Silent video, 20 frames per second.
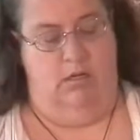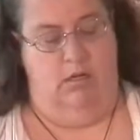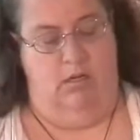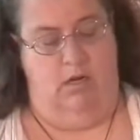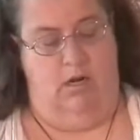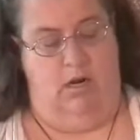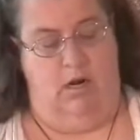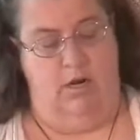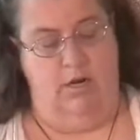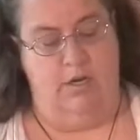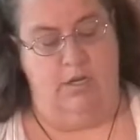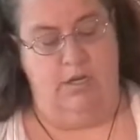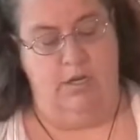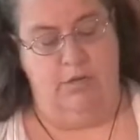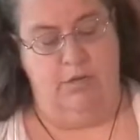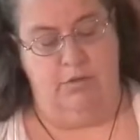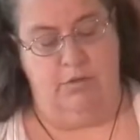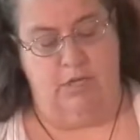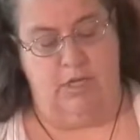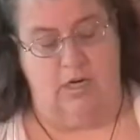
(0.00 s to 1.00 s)
Our
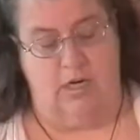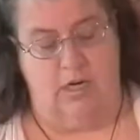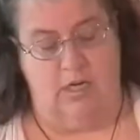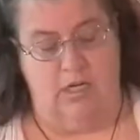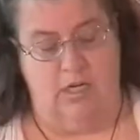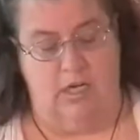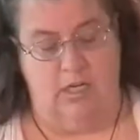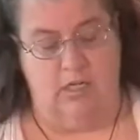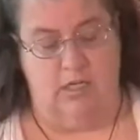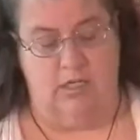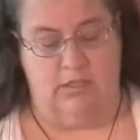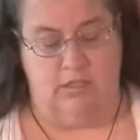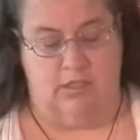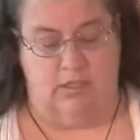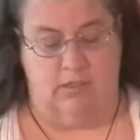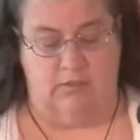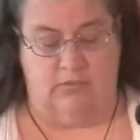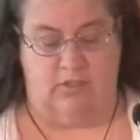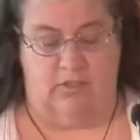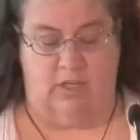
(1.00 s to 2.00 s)
youth and our young
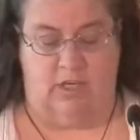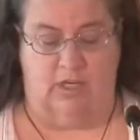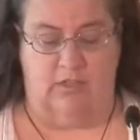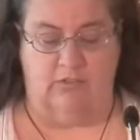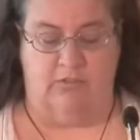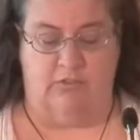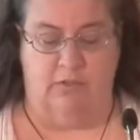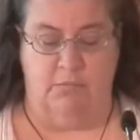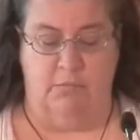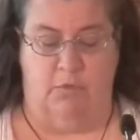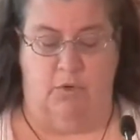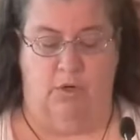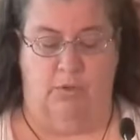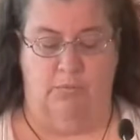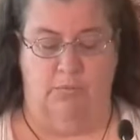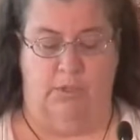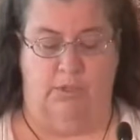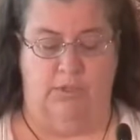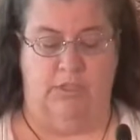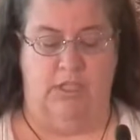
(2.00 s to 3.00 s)
adults are also more
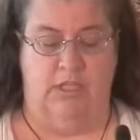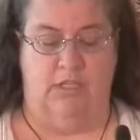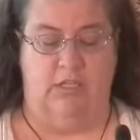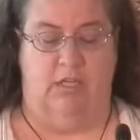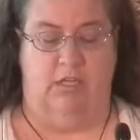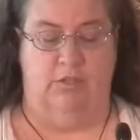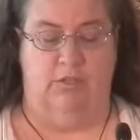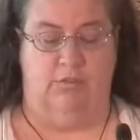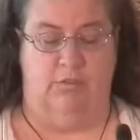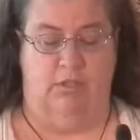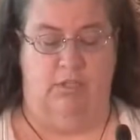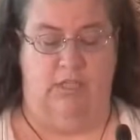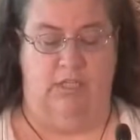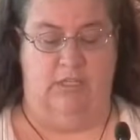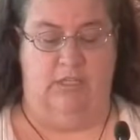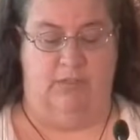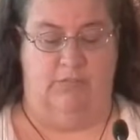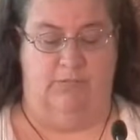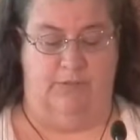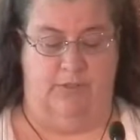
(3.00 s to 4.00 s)

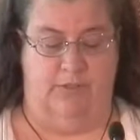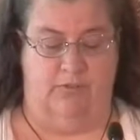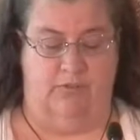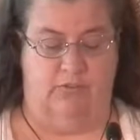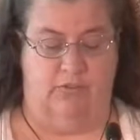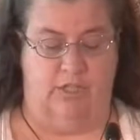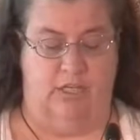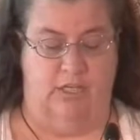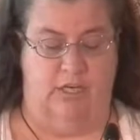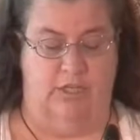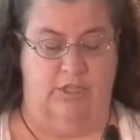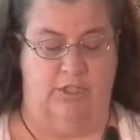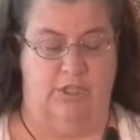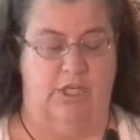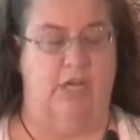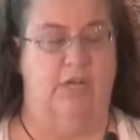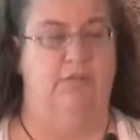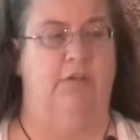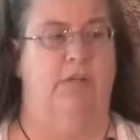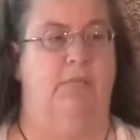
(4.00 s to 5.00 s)
multiculturally diverse than our
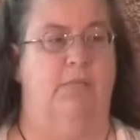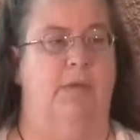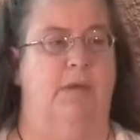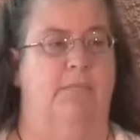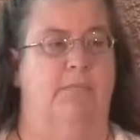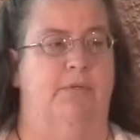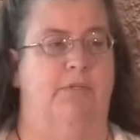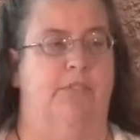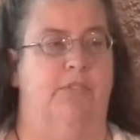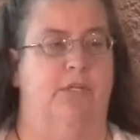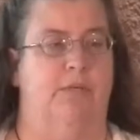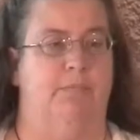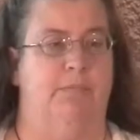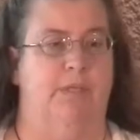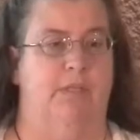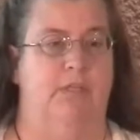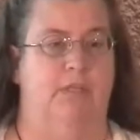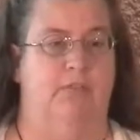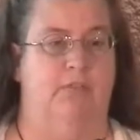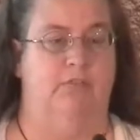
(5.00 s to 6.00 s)
general membership
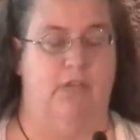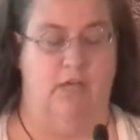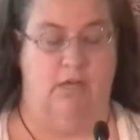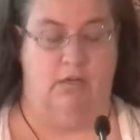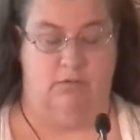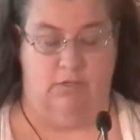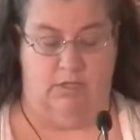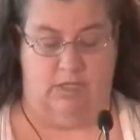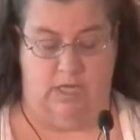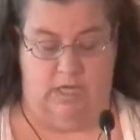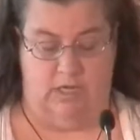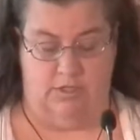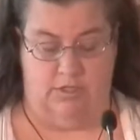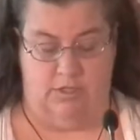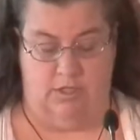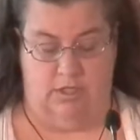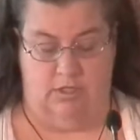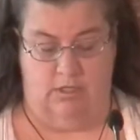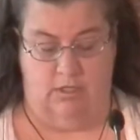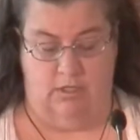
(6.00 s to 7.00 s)
in this
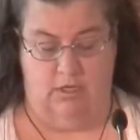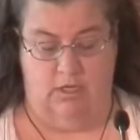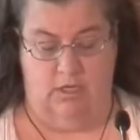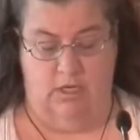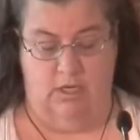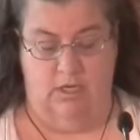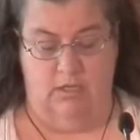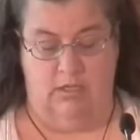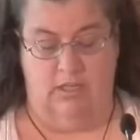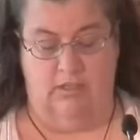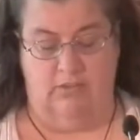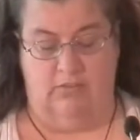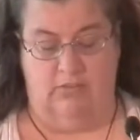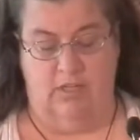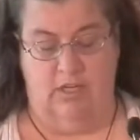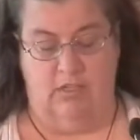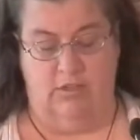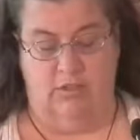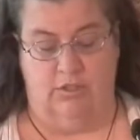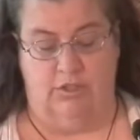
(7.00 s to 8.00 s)
congregation. These
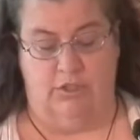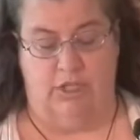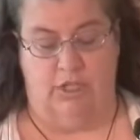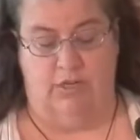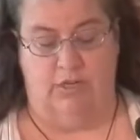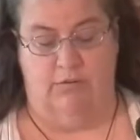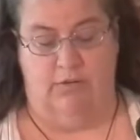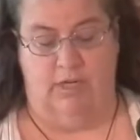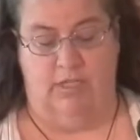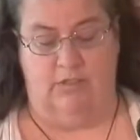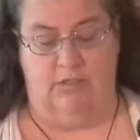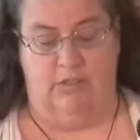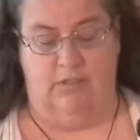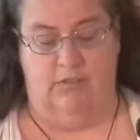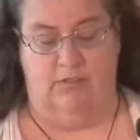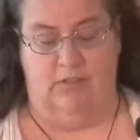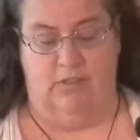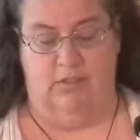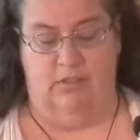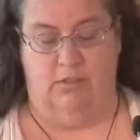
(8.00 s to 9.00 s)
younger
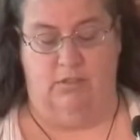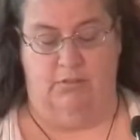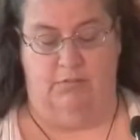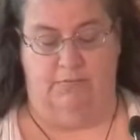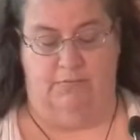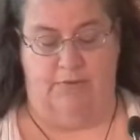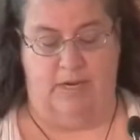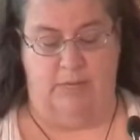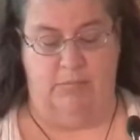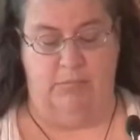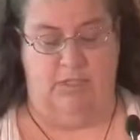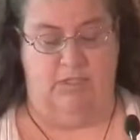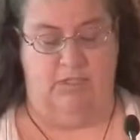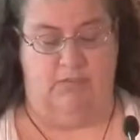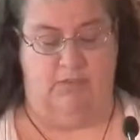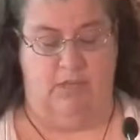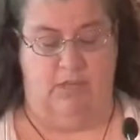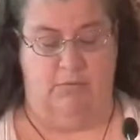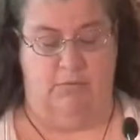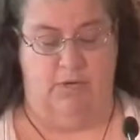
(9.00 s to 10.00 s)
generations include
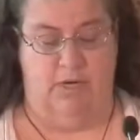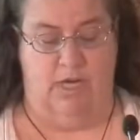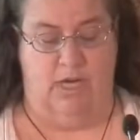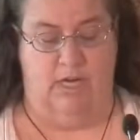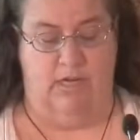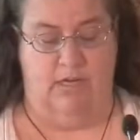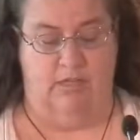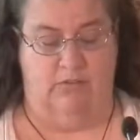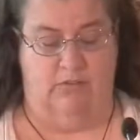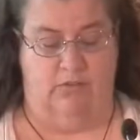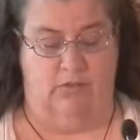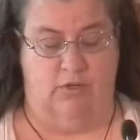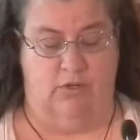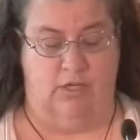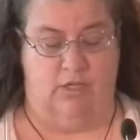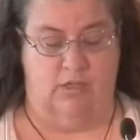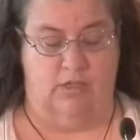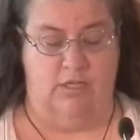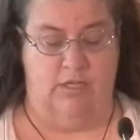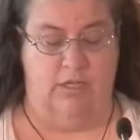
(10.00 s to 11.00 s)
families that were not
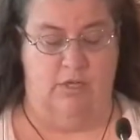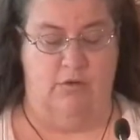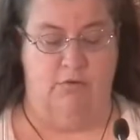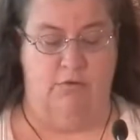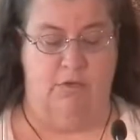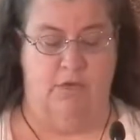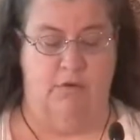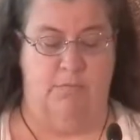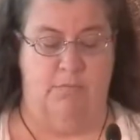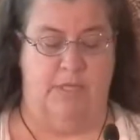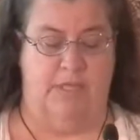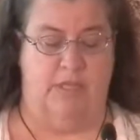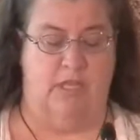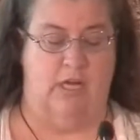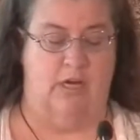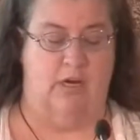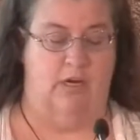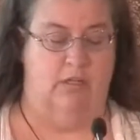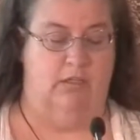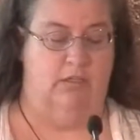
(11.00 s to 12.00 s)
historically UU, but
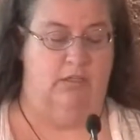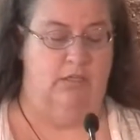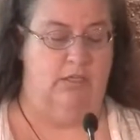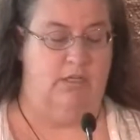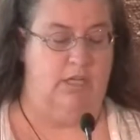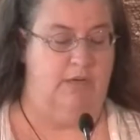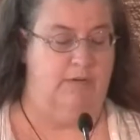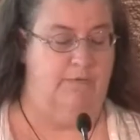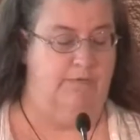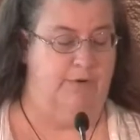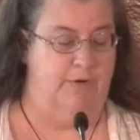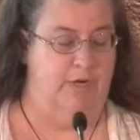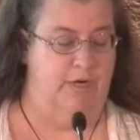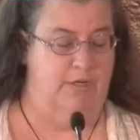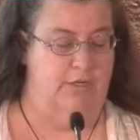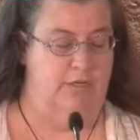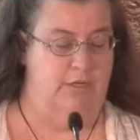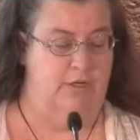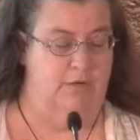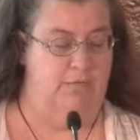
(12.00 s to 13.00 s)
that are looking for
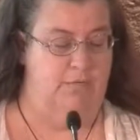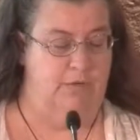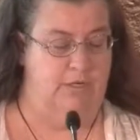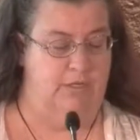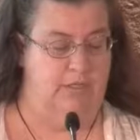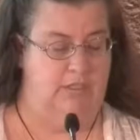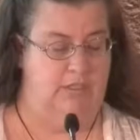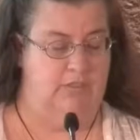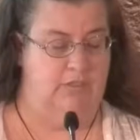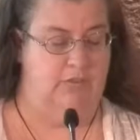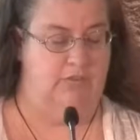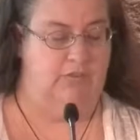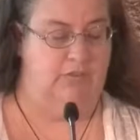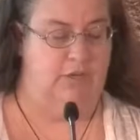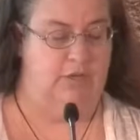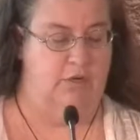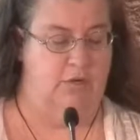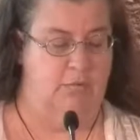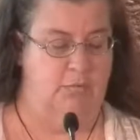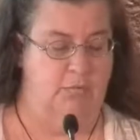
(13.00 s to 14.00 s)
a new religious
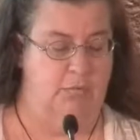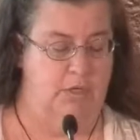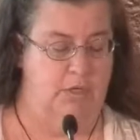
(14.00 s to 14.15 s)
home.